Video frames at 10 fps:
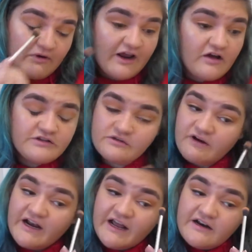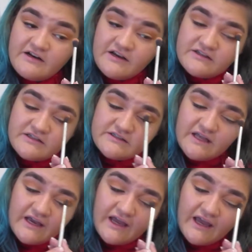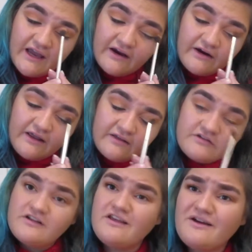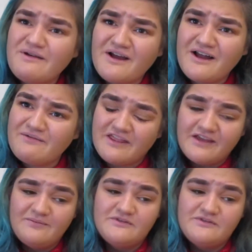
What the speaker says: But I also ran out of ideas because, like, Harry, there's nothing going on with him.